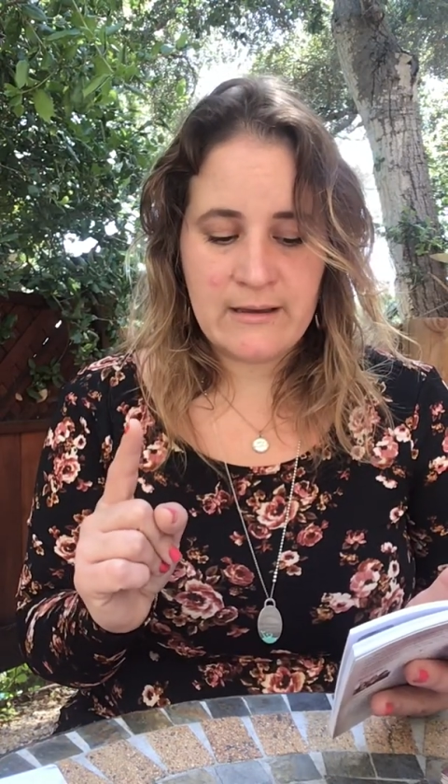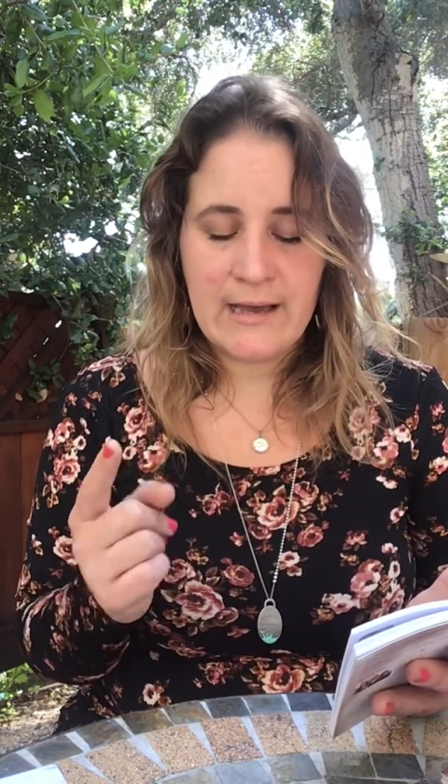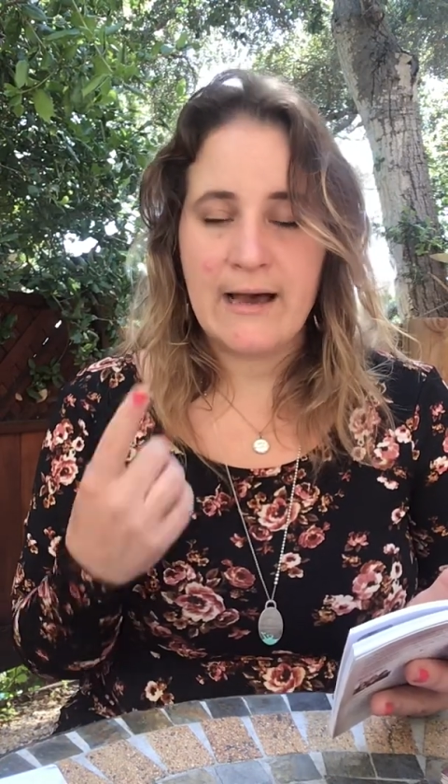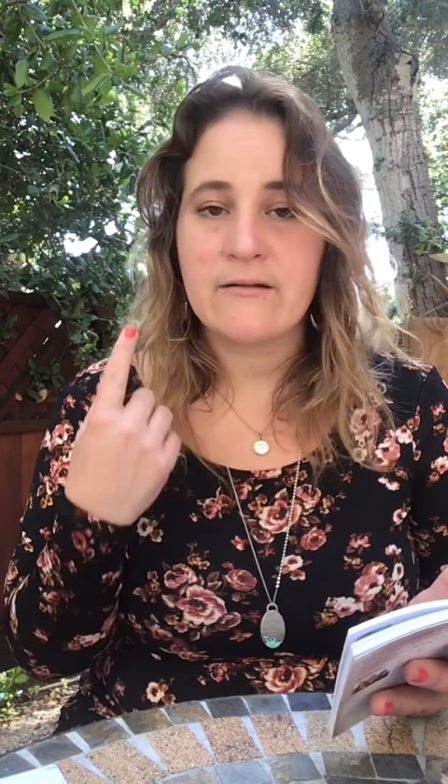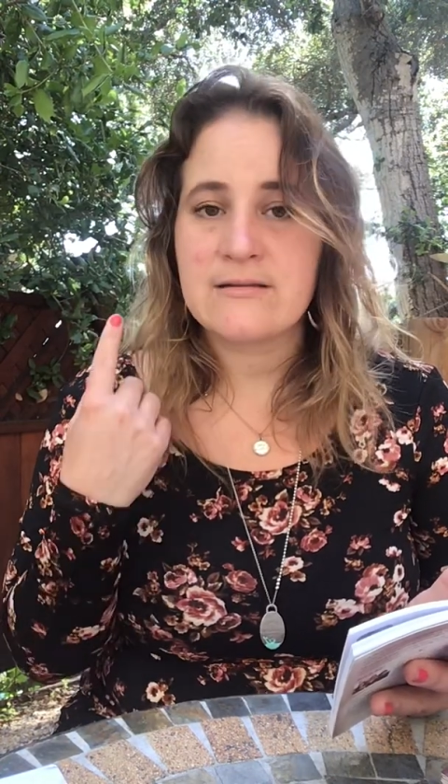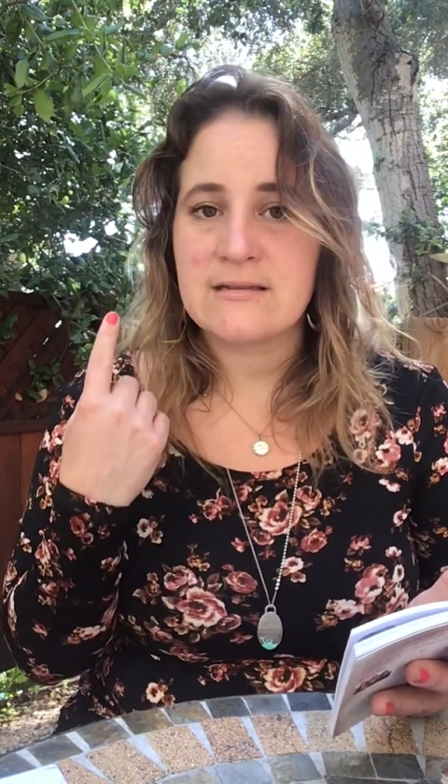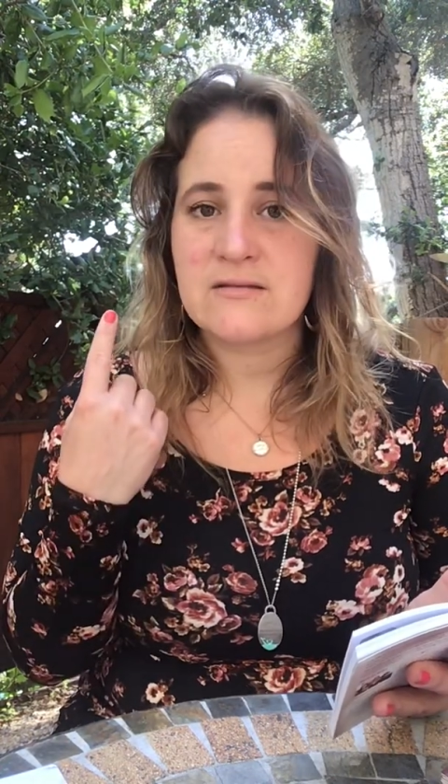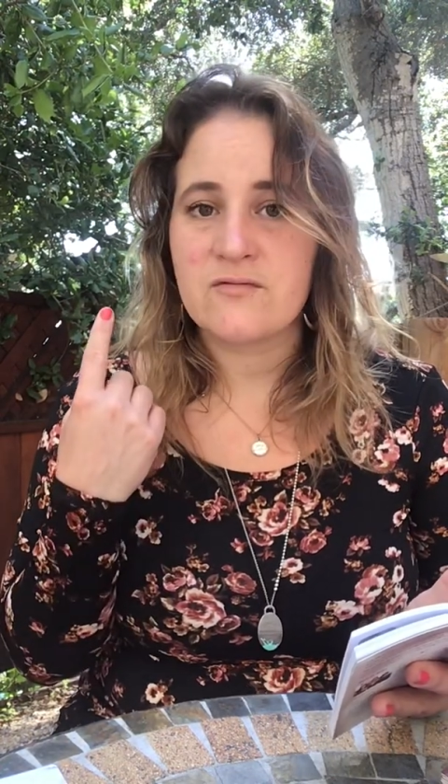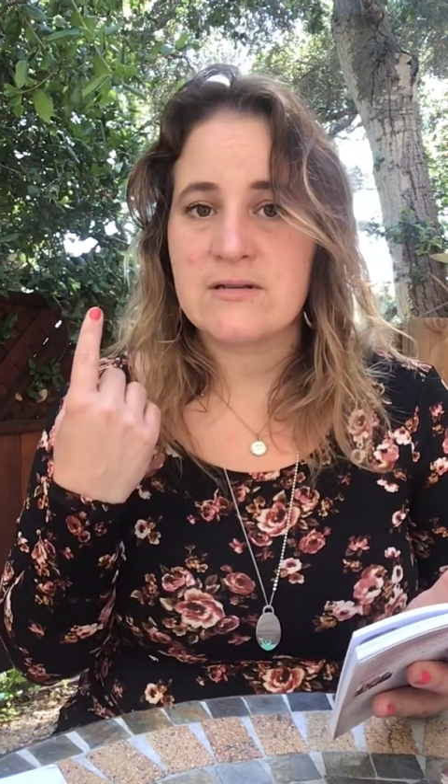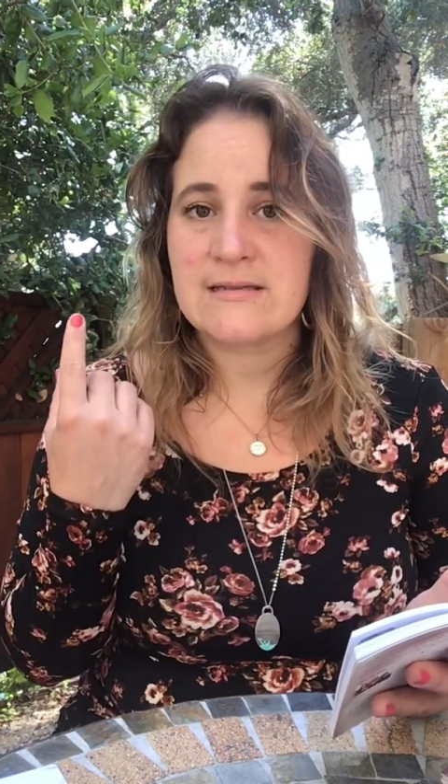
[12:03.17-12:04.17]
How does this
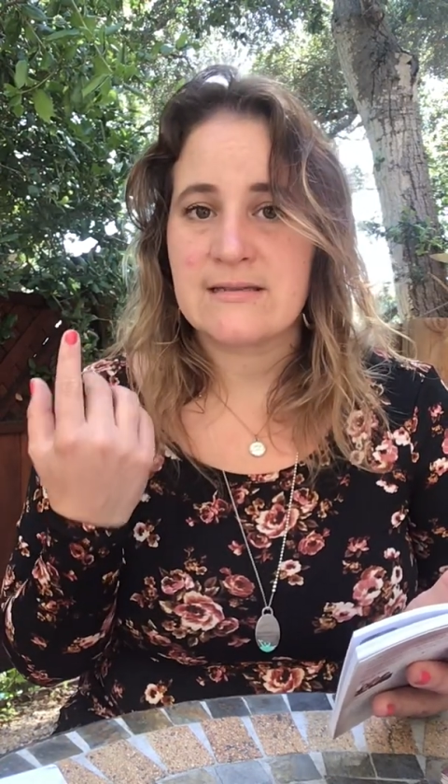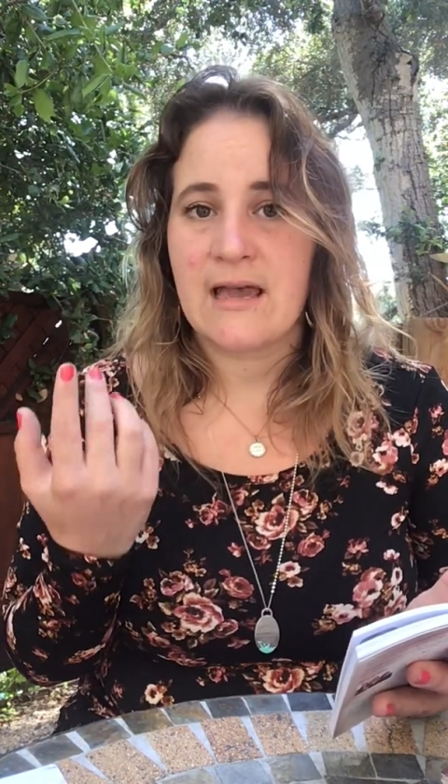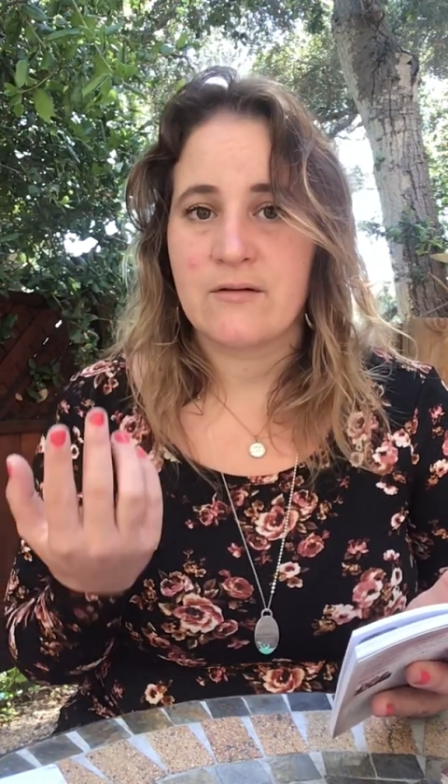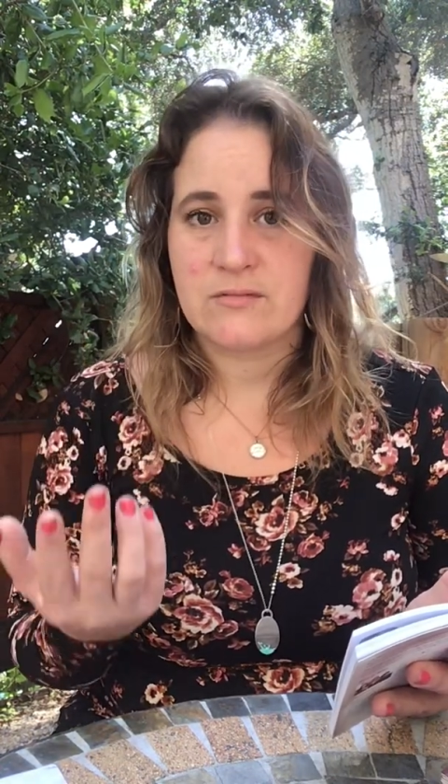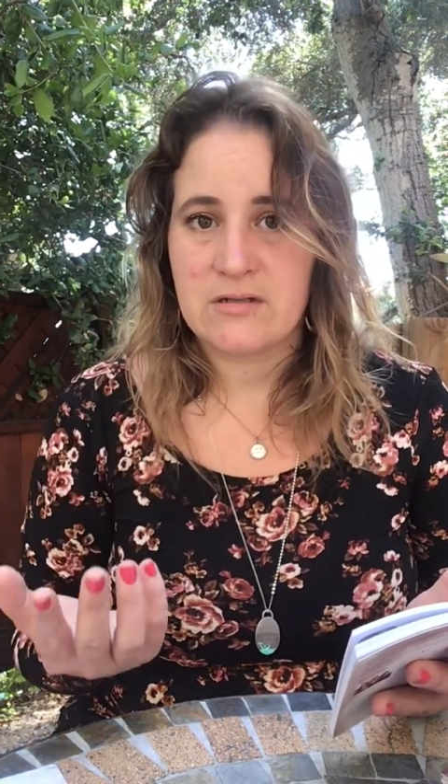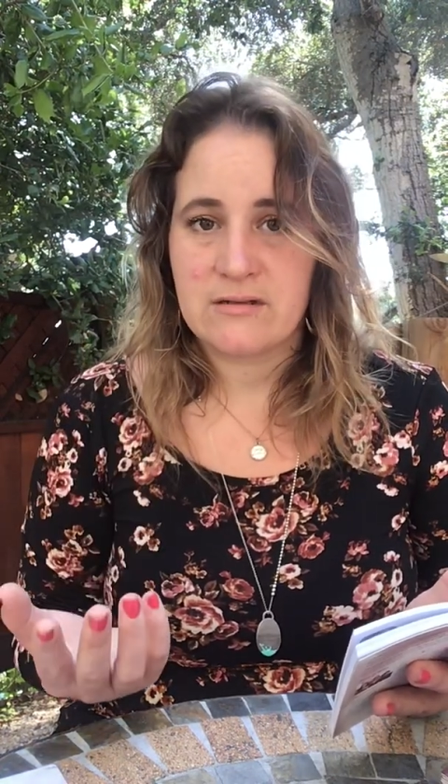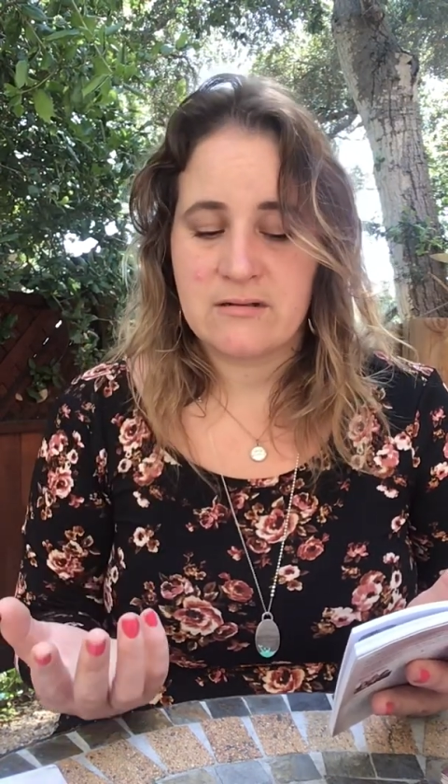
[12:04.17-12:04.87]
voice sound?